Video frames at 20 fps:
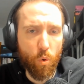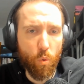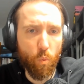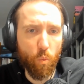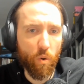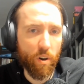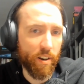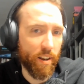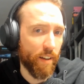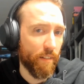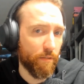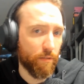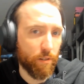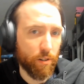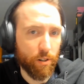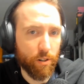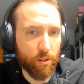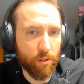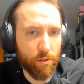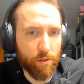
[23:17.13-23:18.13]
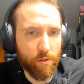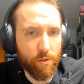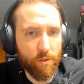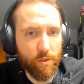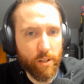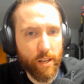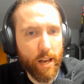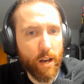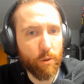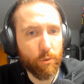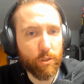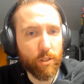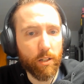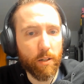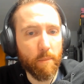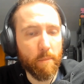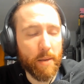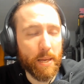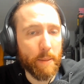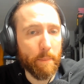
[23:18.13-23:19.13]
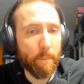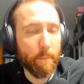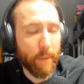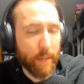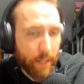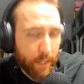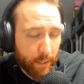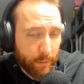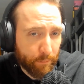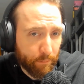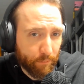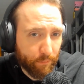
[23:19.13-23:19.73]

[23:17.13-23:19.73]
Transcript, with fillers: Whatever the outcome may be,